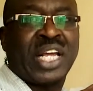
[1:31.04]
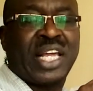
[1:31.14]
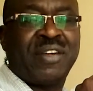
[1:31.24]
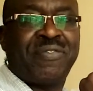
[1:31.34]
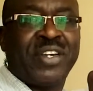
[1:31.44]

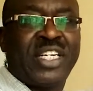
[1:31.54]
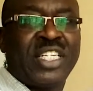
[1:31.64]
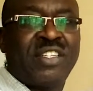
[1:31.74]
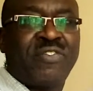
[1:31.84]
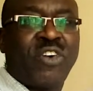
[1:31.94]
If it
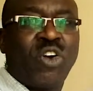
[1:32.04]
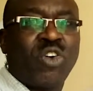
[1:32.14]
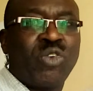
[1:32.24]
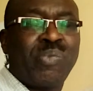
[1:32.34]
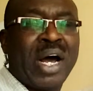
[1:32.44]
is
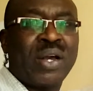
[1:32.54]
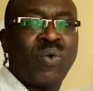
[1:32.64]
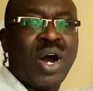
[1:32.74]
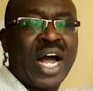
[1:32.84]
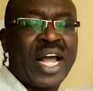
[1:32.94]
followed by
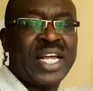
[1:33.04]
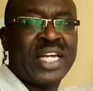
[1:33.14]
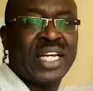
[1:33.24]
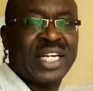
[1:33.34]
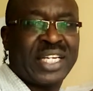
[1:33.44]
y,
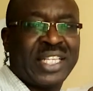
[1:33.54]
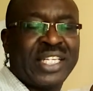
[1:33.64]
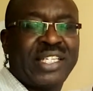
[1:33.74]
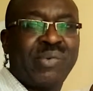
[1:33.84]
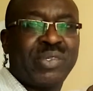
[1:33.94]
the
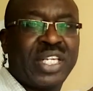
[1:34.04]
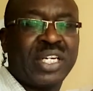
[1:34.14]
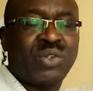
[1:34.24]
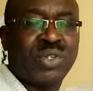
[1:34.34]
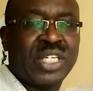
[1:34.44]
same
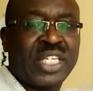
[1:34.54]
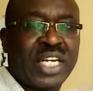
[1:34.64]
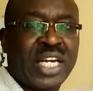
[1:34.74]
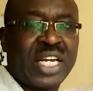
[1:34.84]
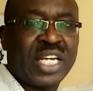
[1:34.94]
thing to the
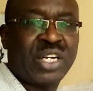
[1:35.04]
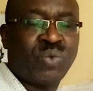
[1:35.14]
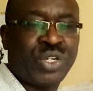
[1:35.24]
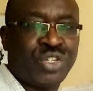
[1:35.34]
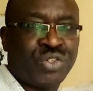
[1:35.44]
second
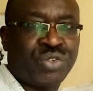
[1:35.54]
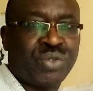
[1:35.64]
equation.